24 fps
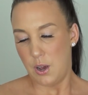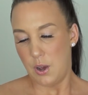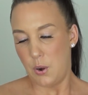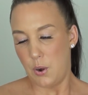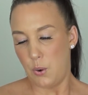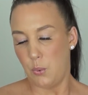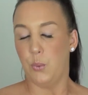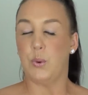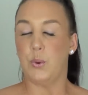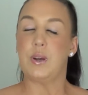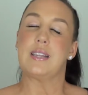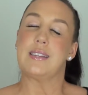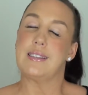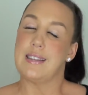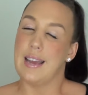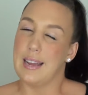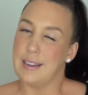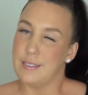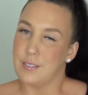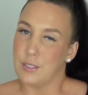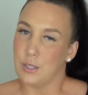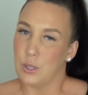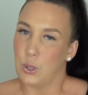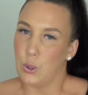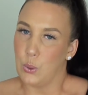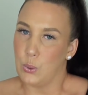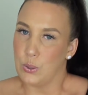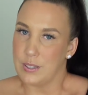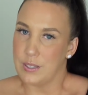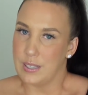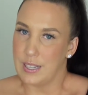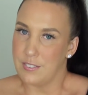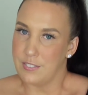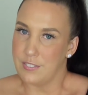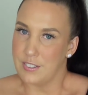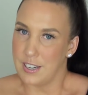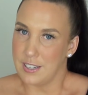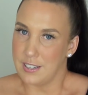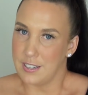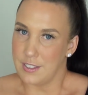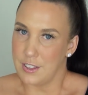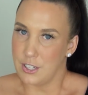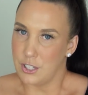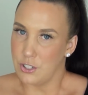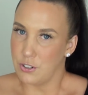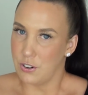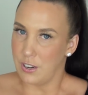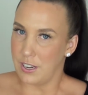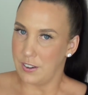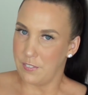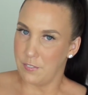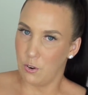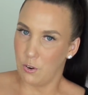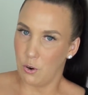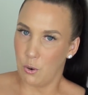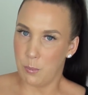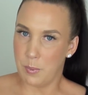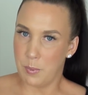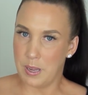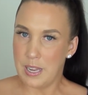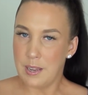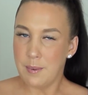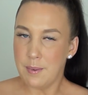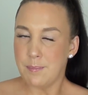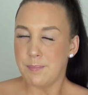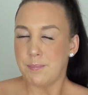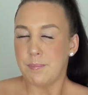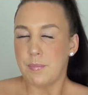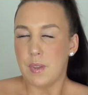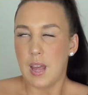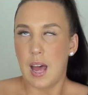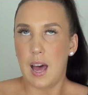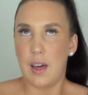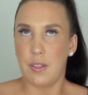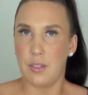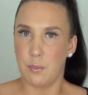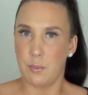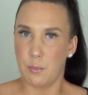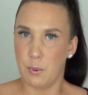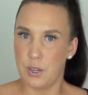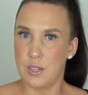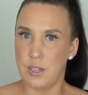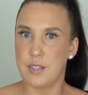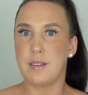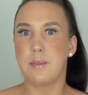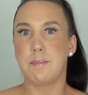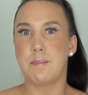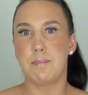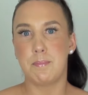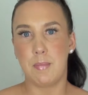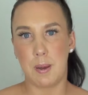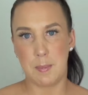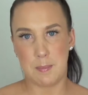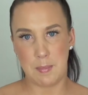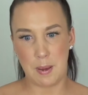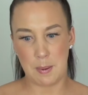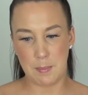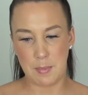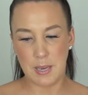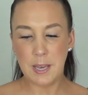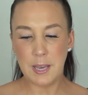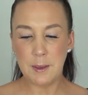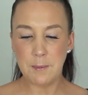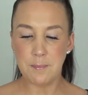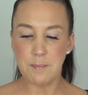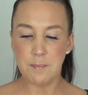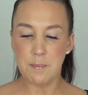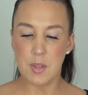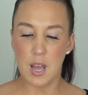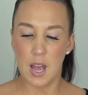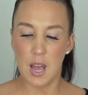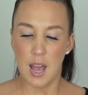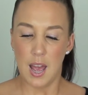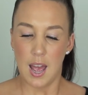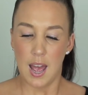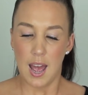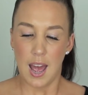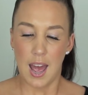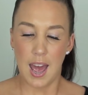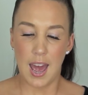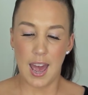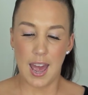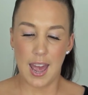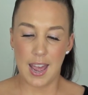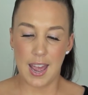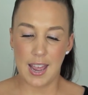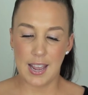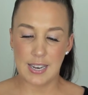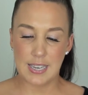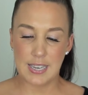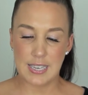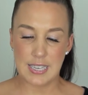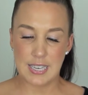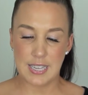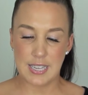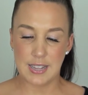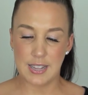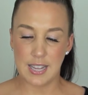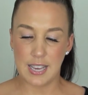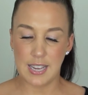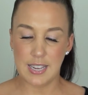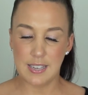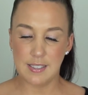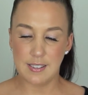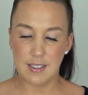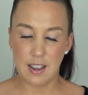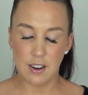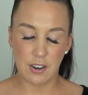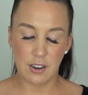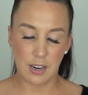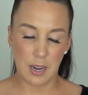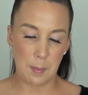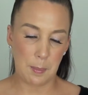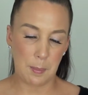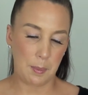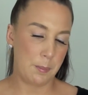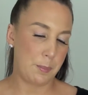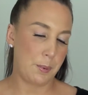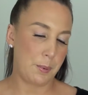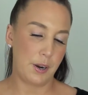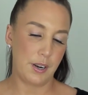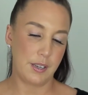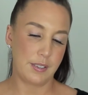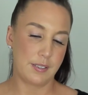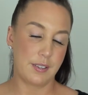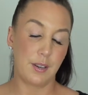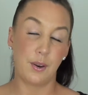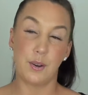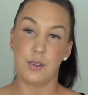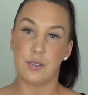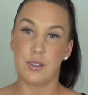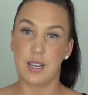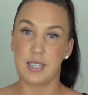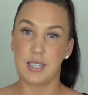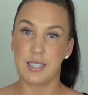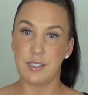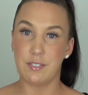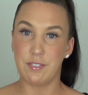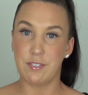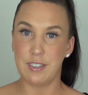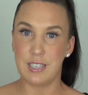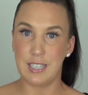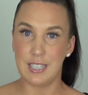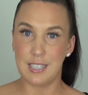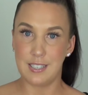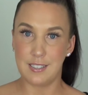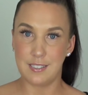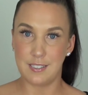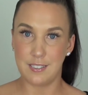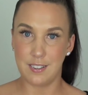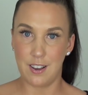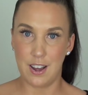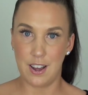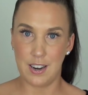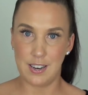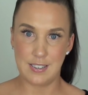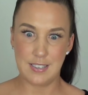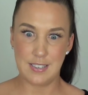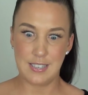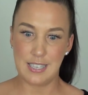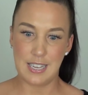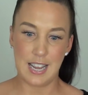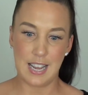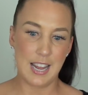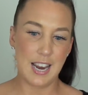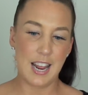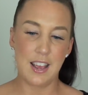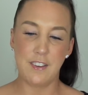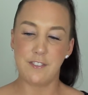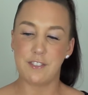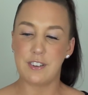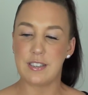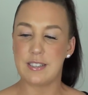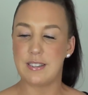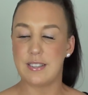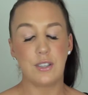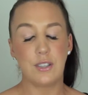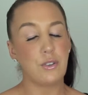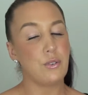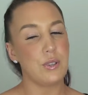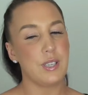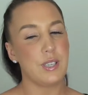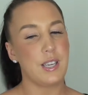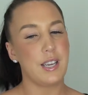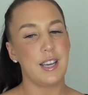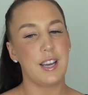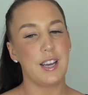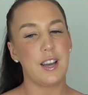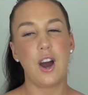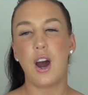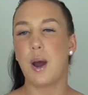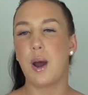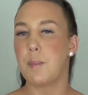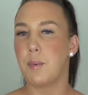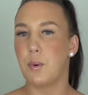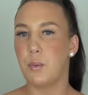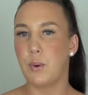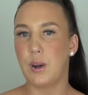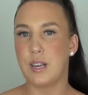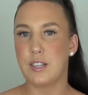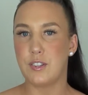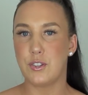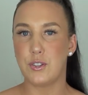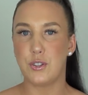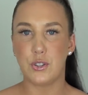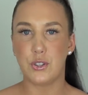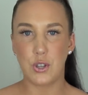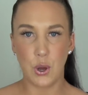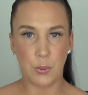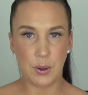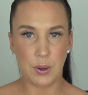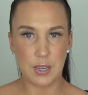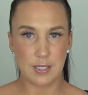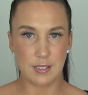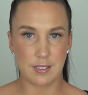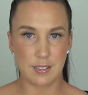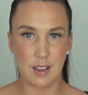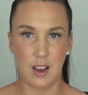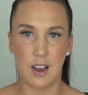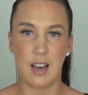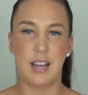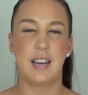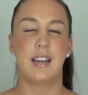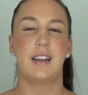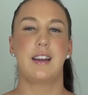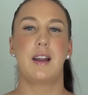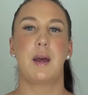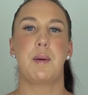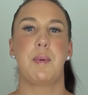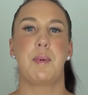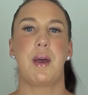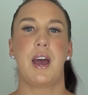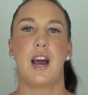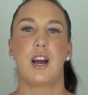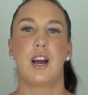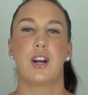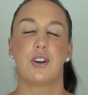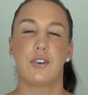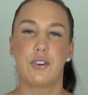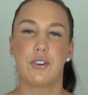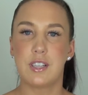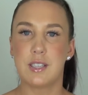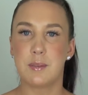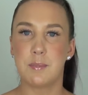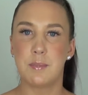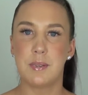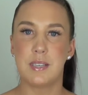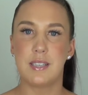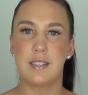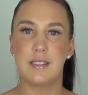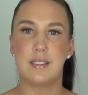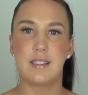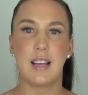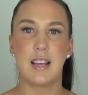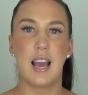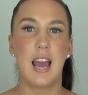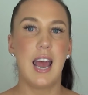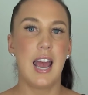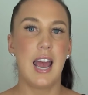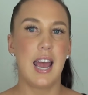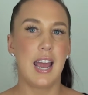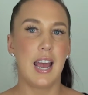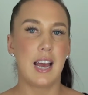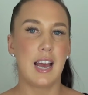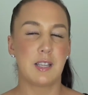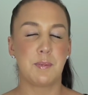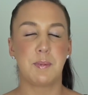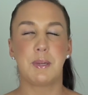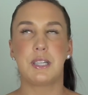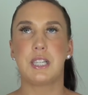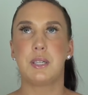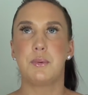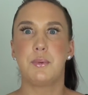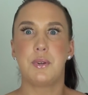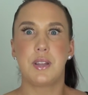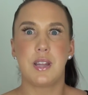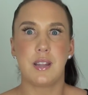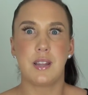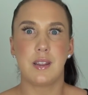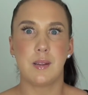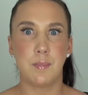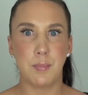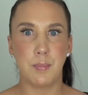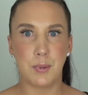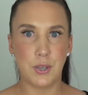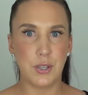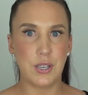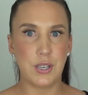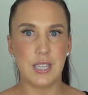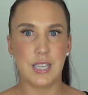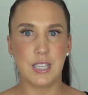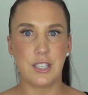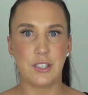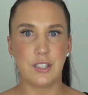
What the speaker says: or Santa Claus left under the tree for me, in other words, my mummy. And these are a couple of products that I was actually really excited to get. Every single year I'm always so excited about Christmas, especially within the beauty